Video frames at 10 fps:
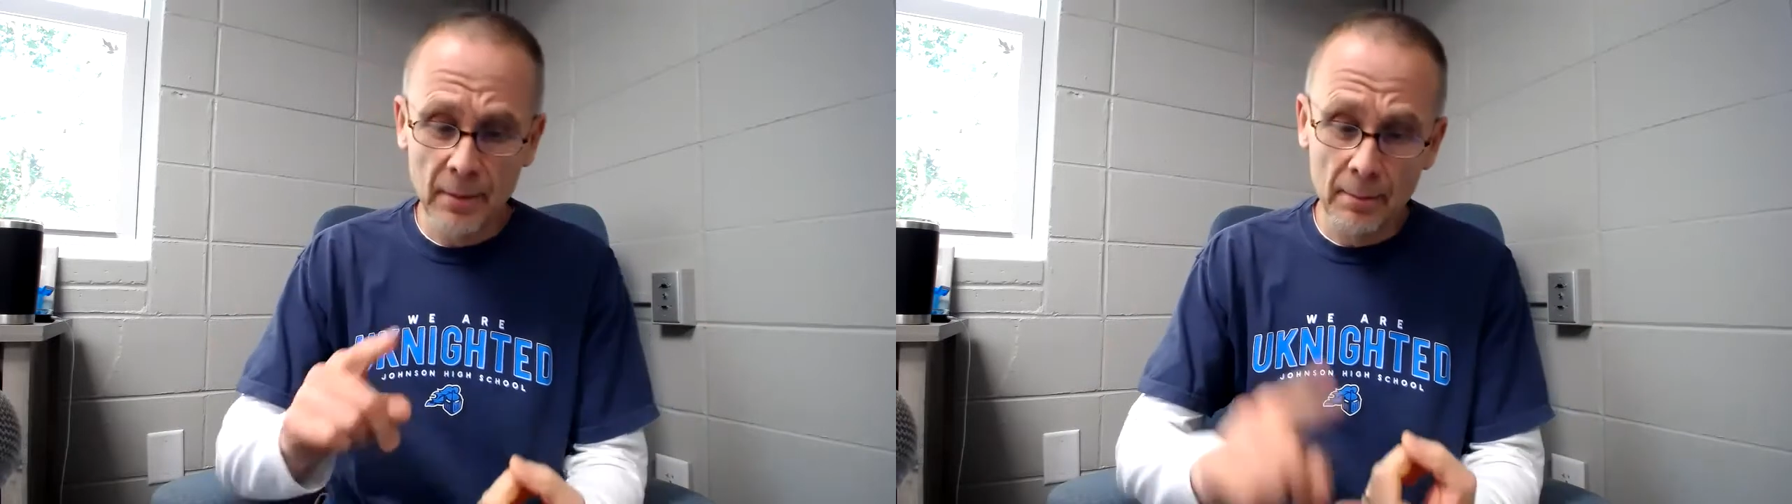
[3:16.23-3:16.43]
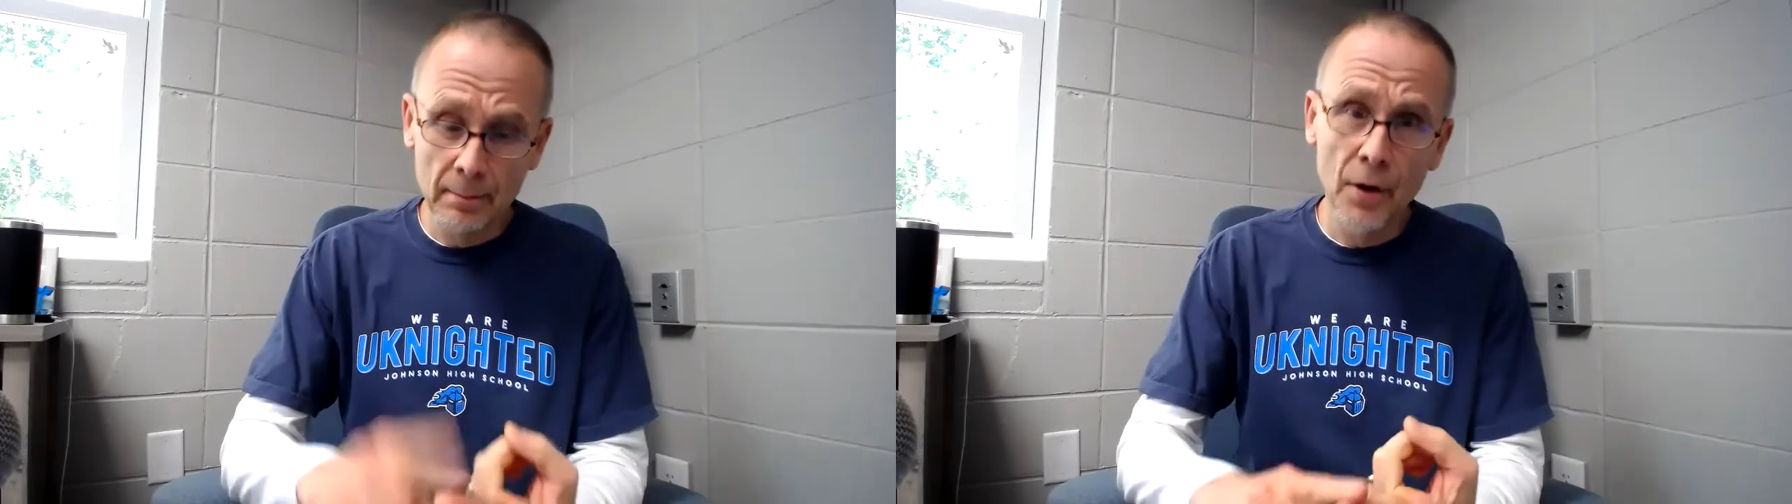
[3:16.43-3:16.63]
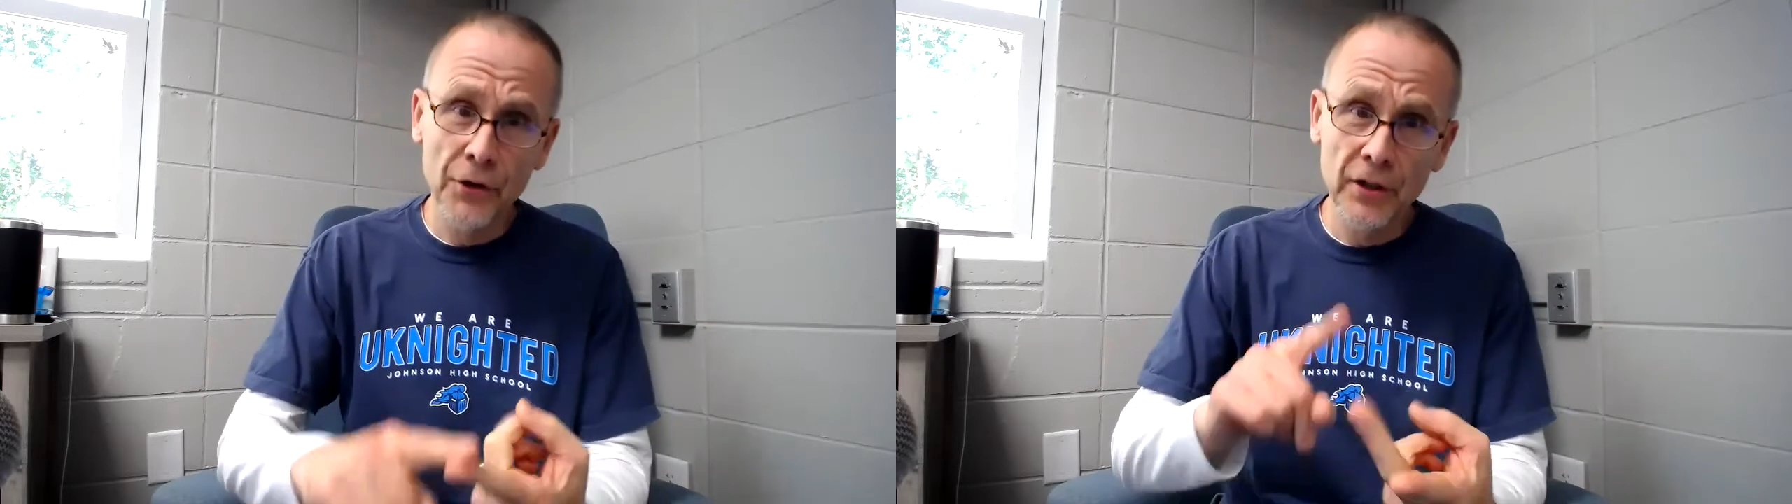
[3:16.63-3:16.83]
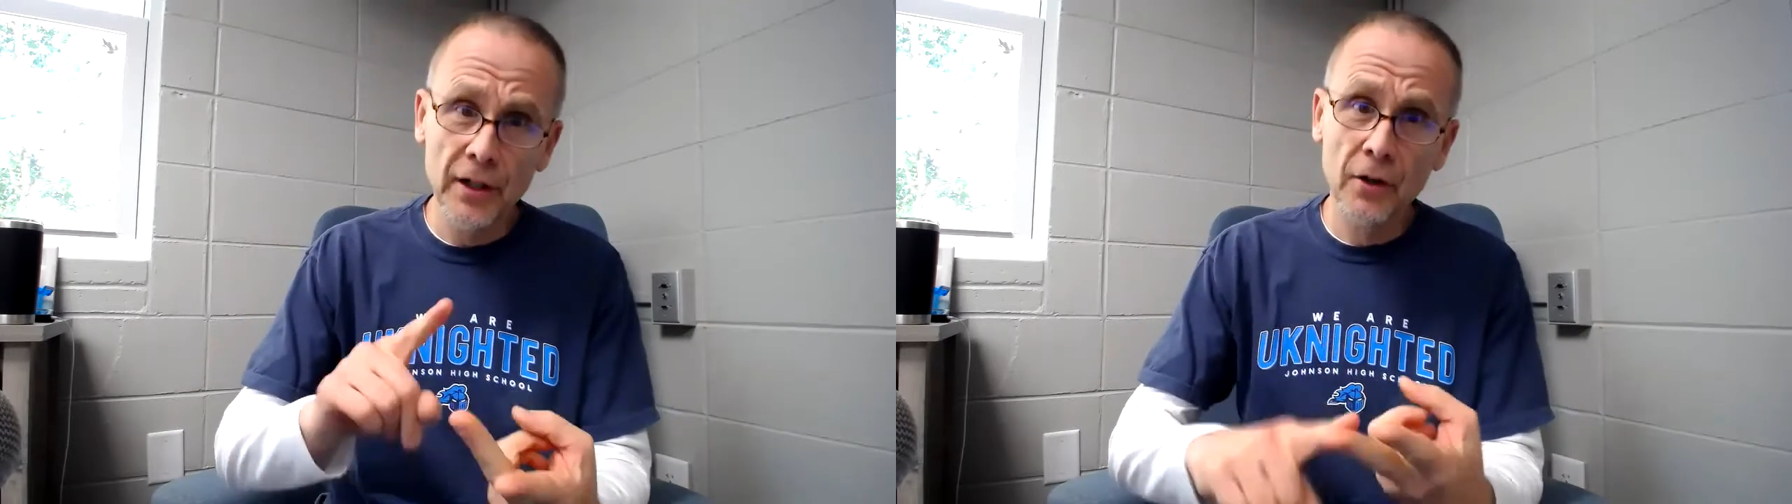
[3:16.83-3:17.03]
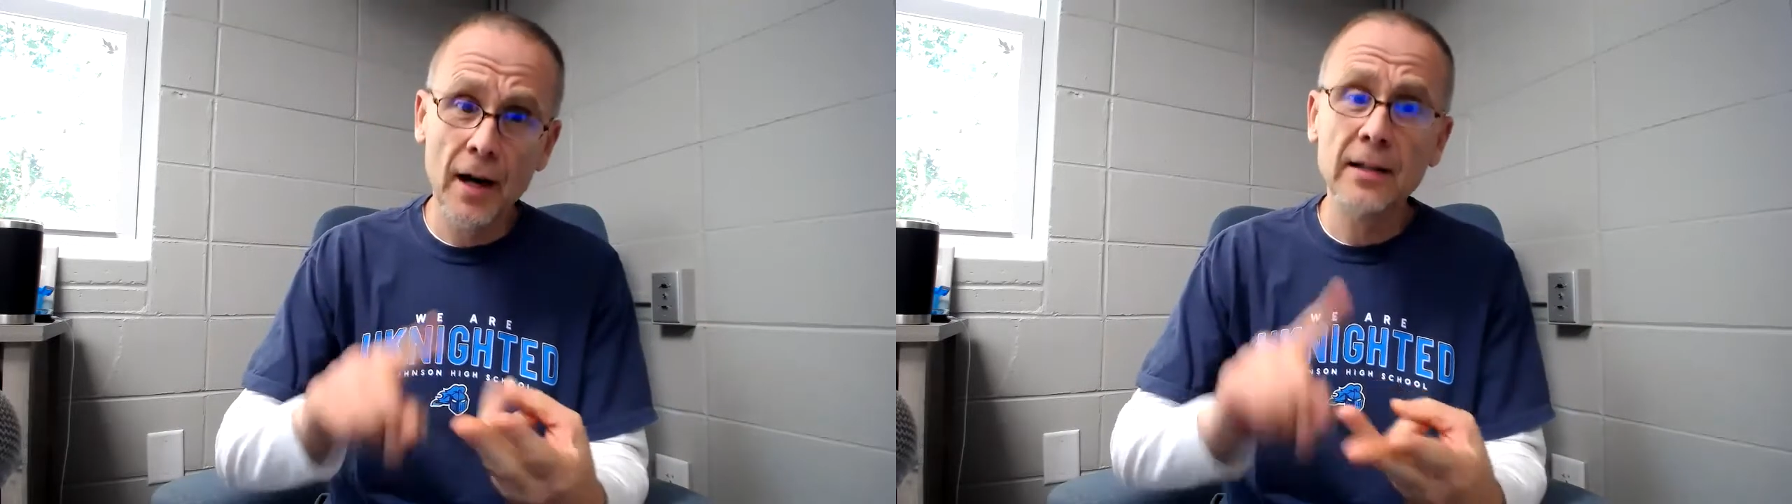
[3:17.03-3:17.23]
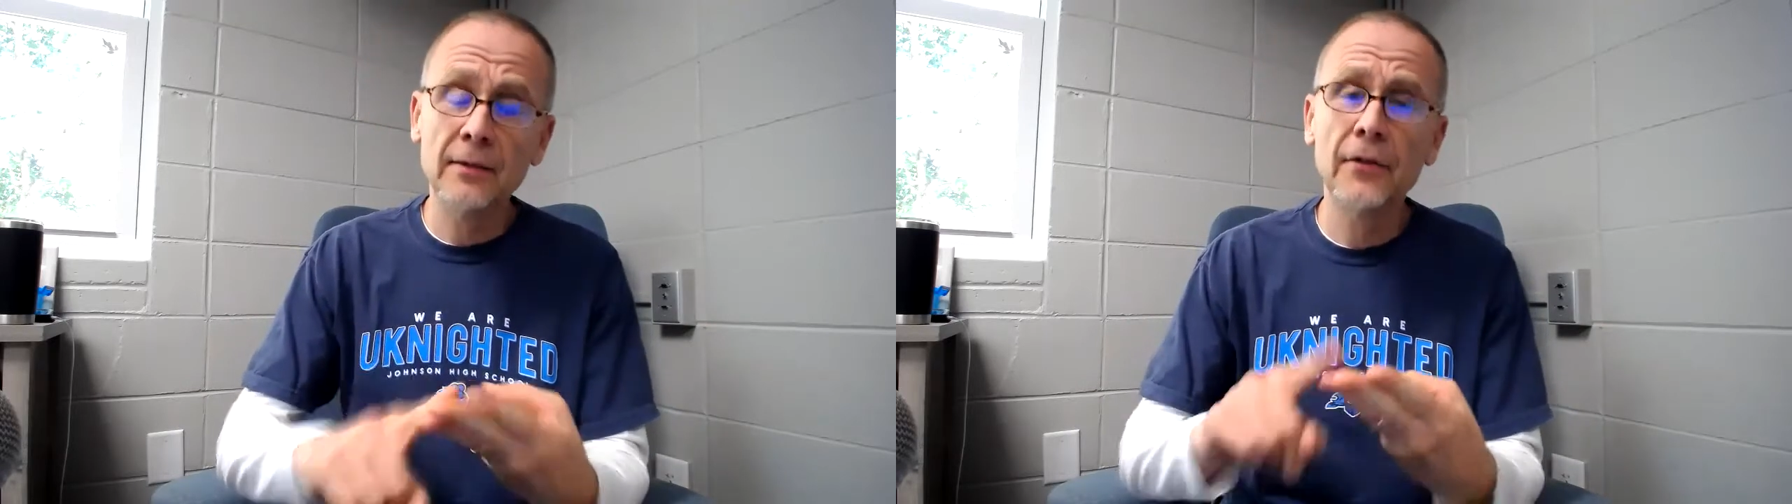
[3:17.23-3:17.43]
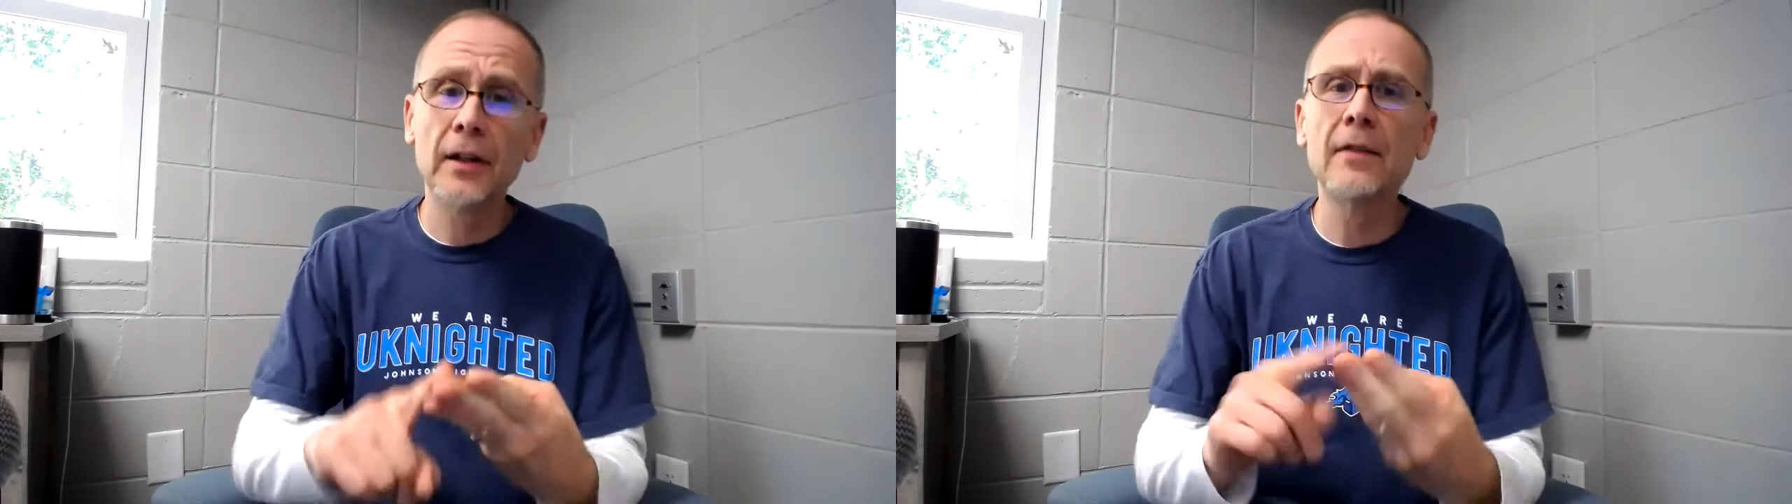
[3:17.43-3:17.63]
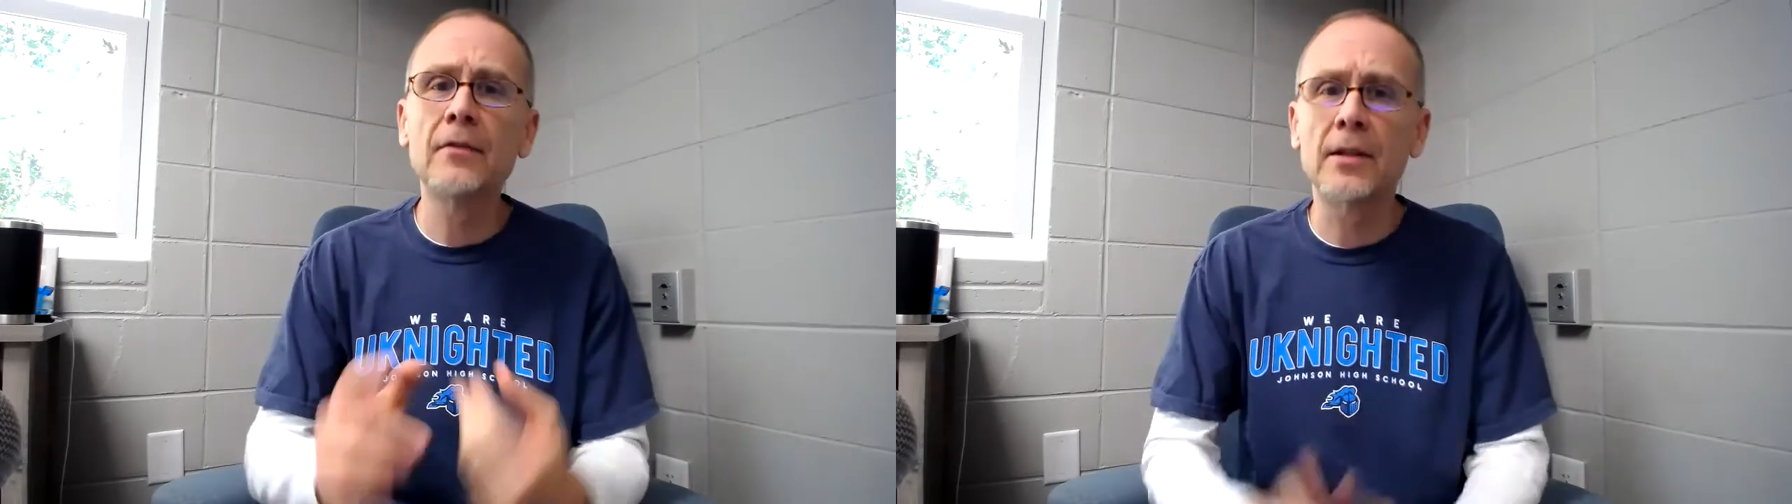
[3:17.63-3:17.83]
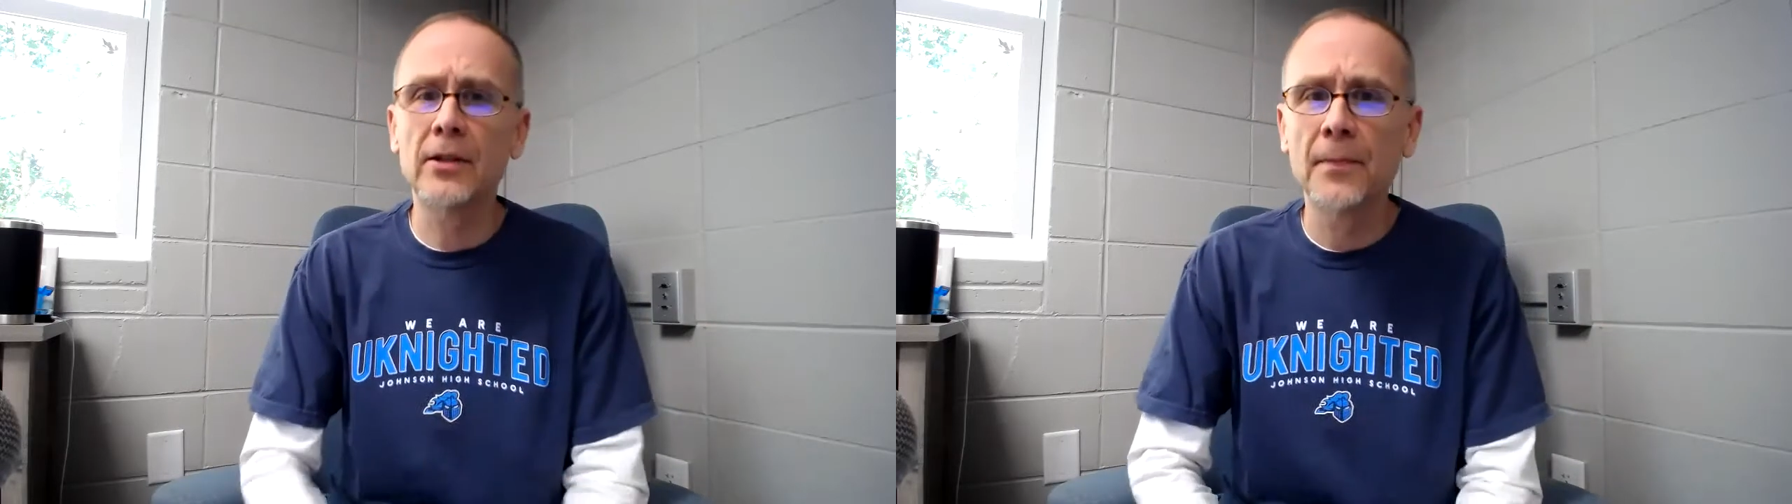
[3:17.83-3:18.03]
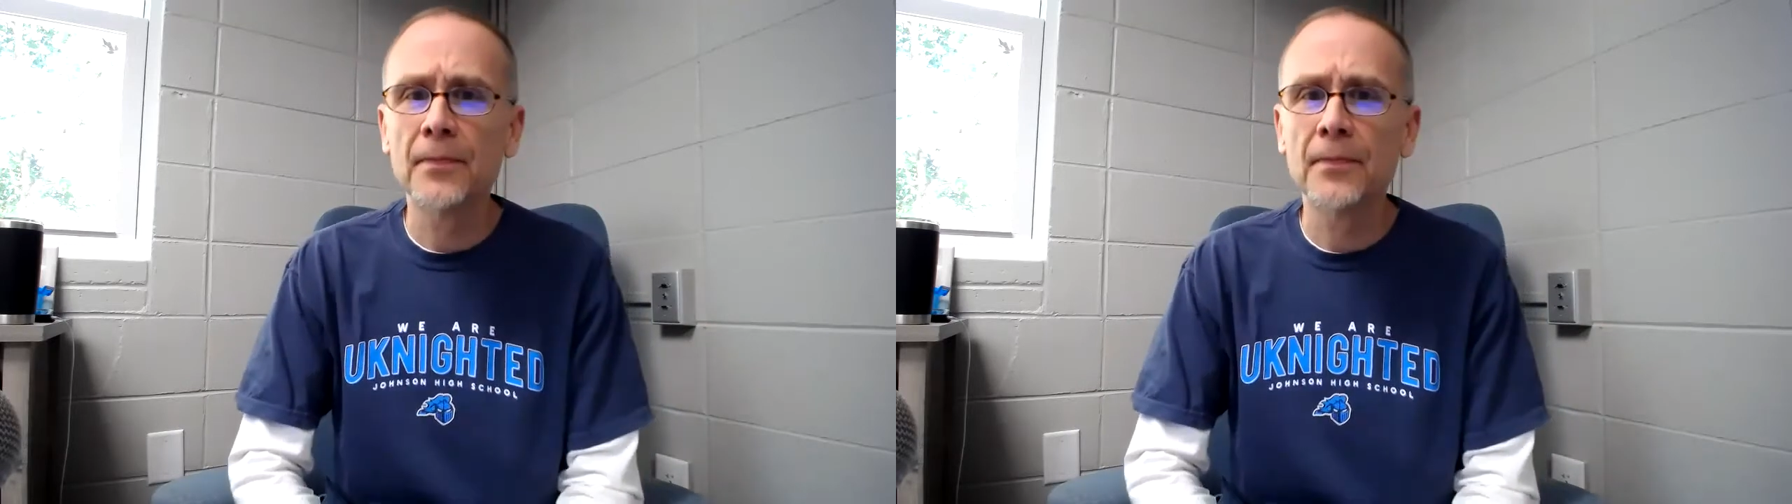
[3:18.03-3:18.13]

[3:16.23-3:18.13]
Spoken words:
about mercy and grace and forgiveness.